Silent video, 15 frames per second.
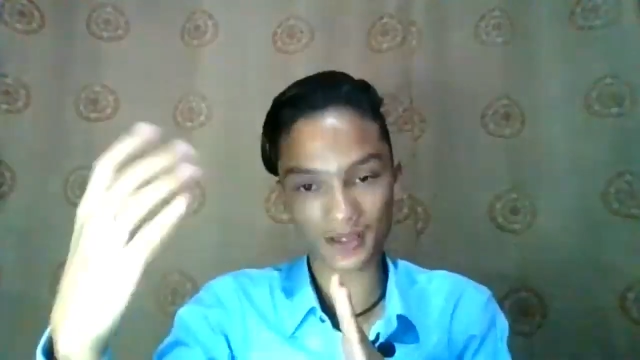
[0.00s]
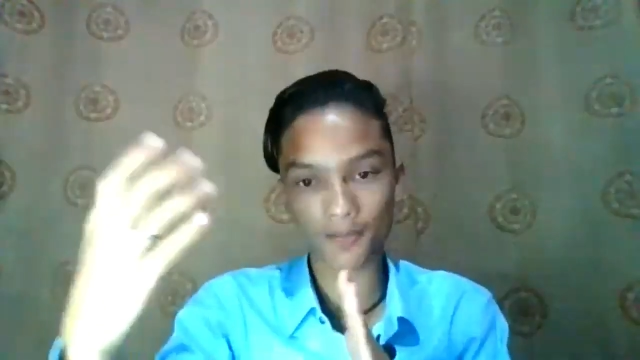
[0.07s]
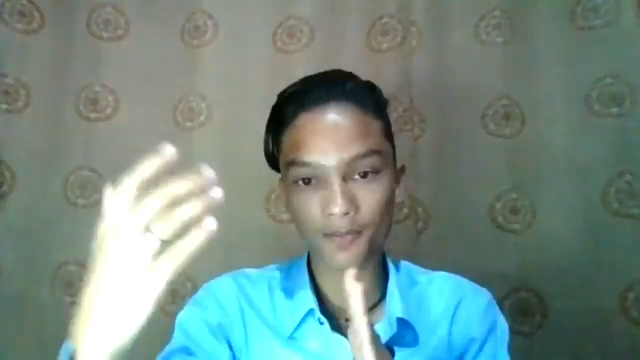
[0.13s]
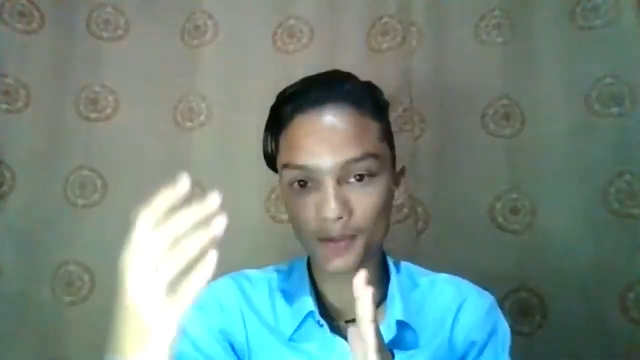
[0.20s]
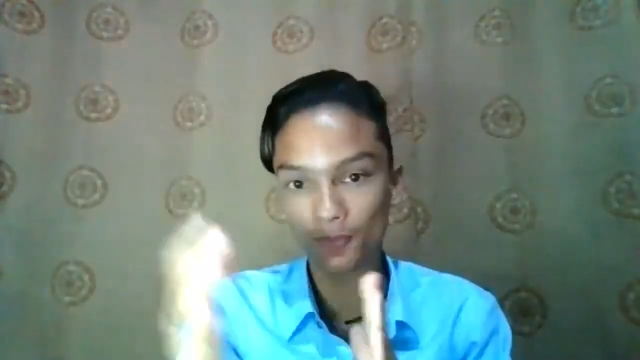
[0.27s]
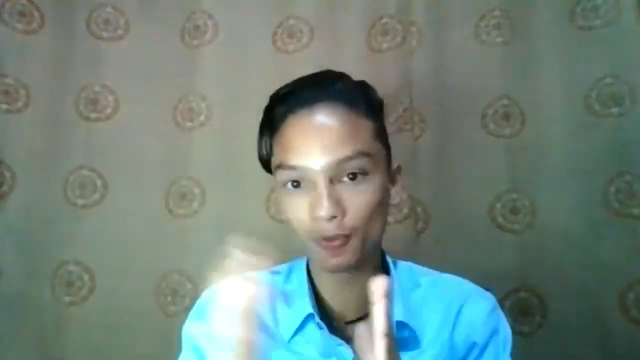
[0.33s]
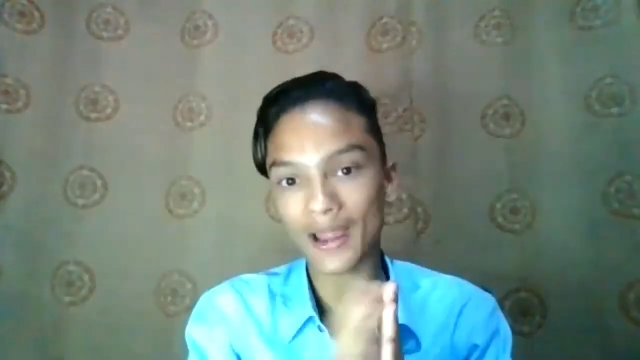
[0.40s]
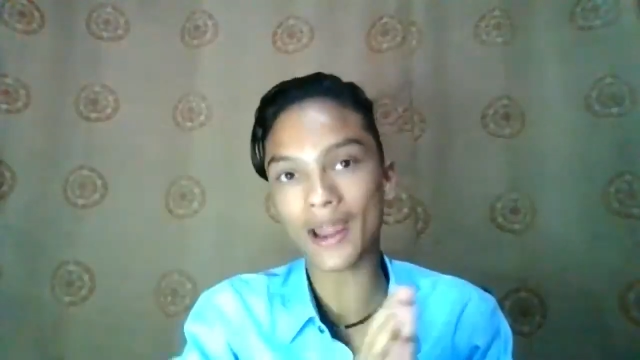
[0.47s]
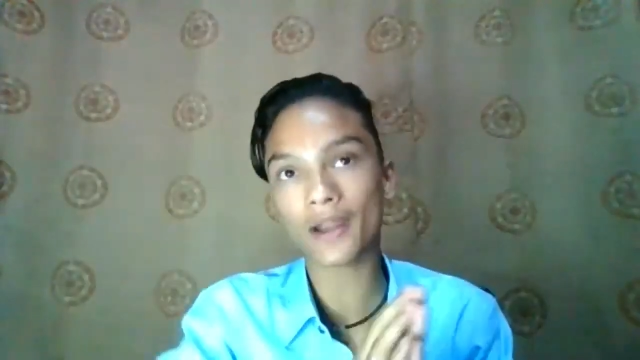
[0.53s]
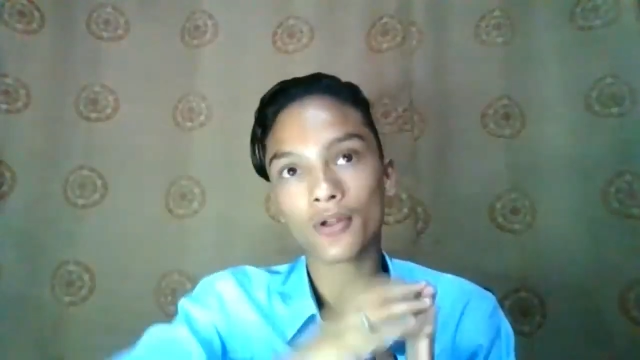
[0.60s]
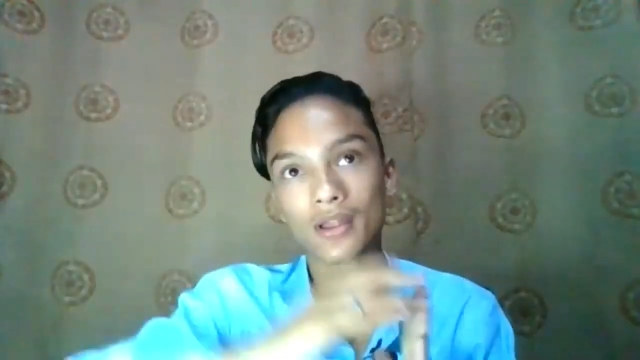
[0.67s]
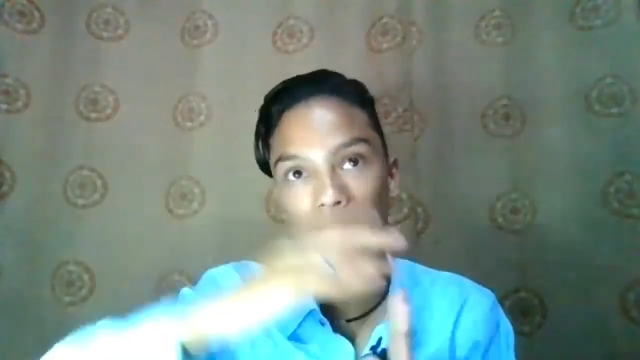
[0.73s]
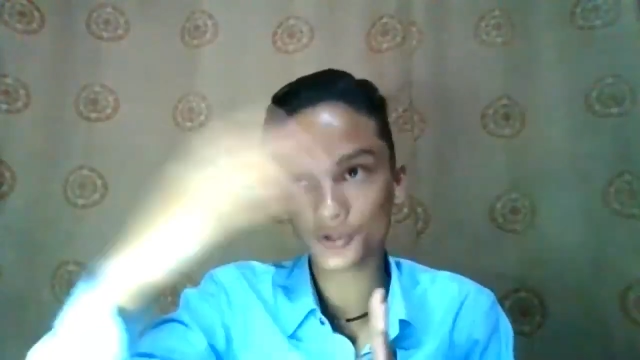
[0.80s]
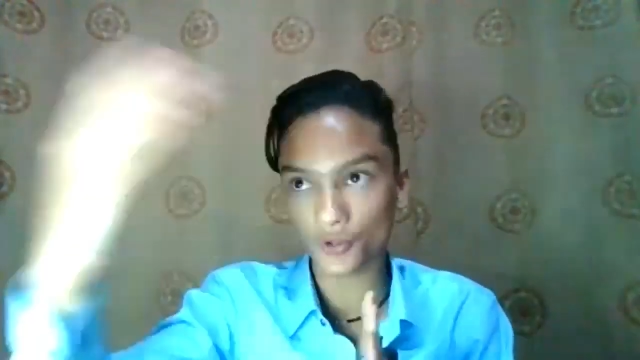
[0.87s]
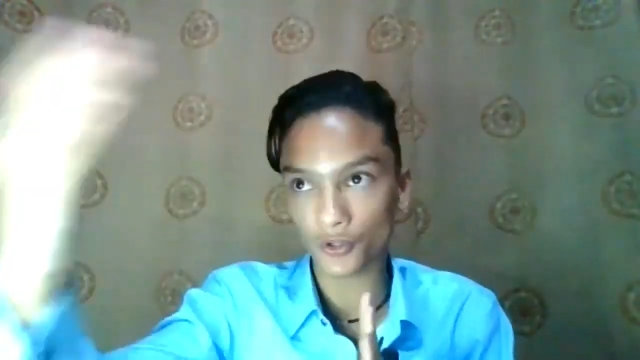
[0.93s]
some people,
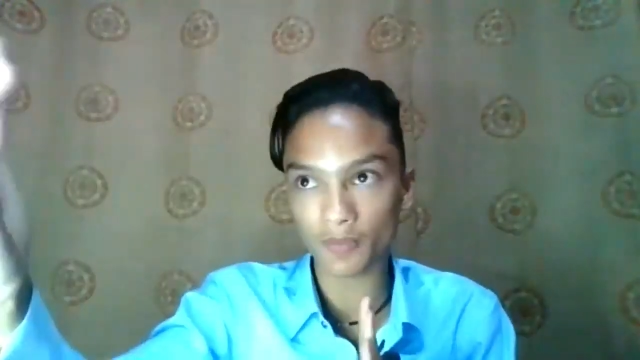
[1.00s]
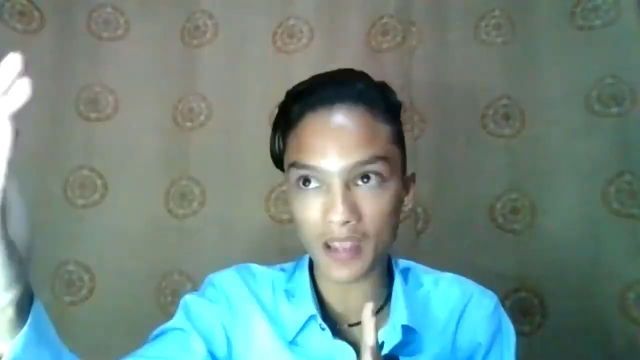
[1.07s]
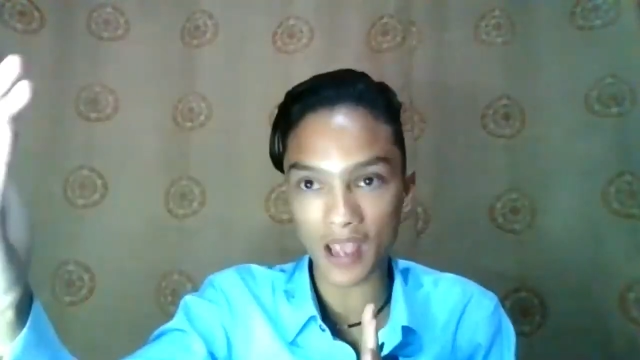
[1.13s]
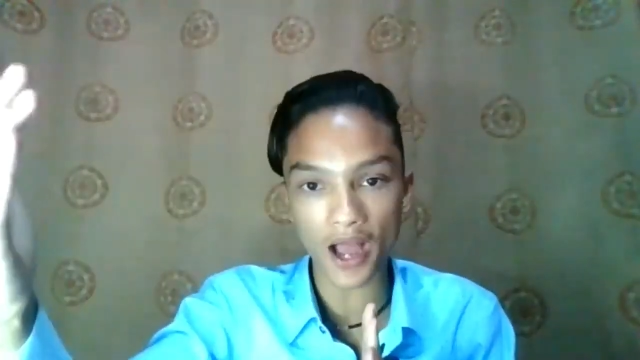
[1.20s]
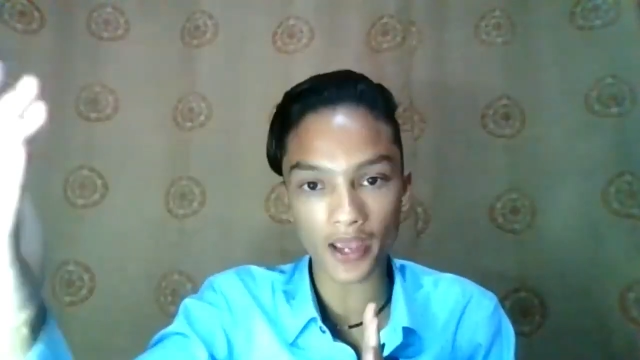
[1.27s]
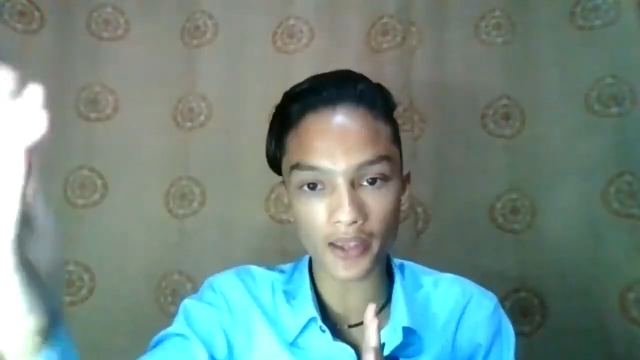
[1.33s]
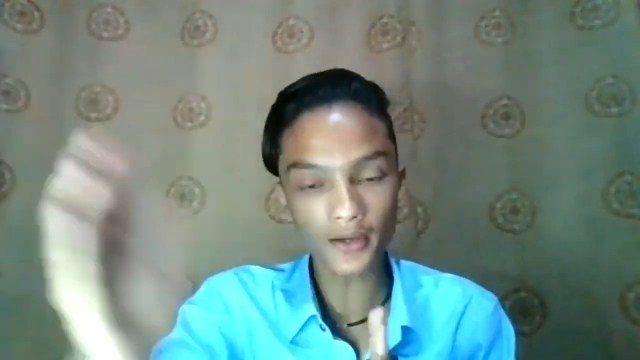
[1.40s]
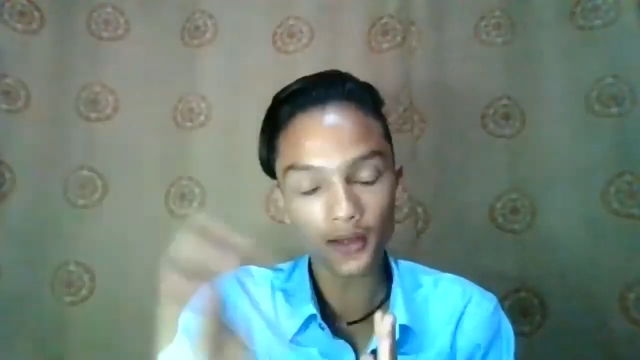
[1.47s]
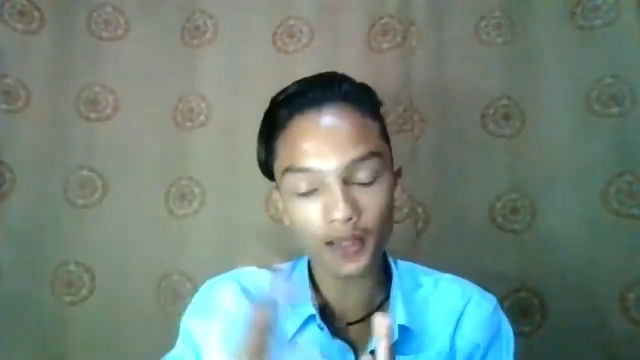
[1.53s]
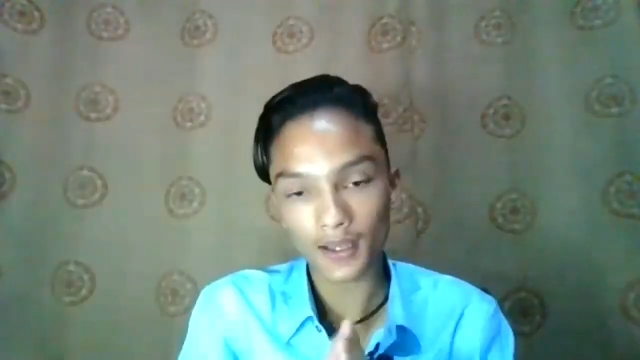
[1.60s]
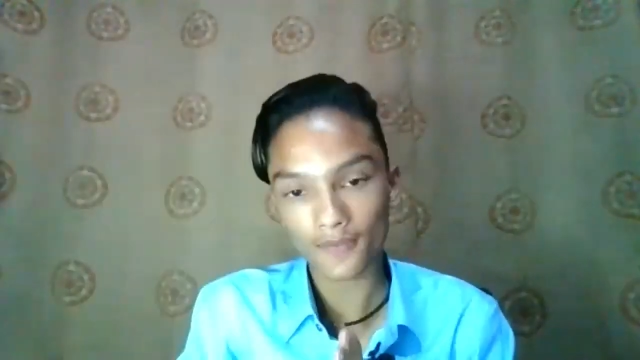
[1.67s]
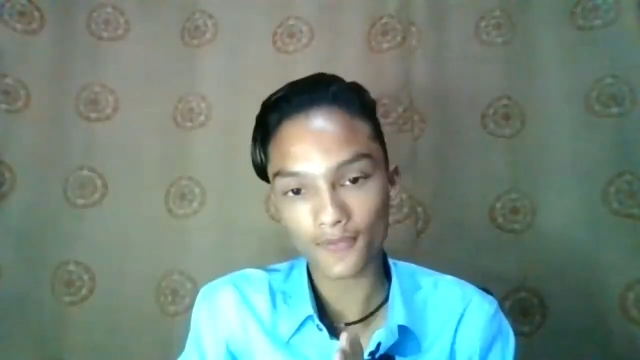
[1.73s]
arrogance could be higher.